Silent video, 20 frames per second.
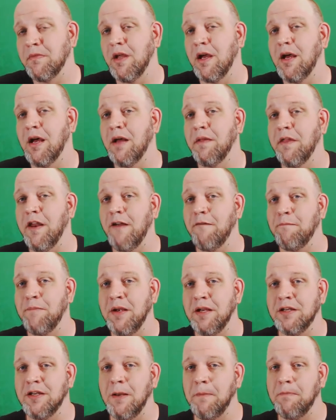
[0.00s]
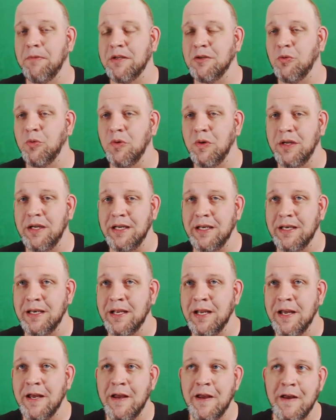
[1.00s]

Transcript: that I've picked up between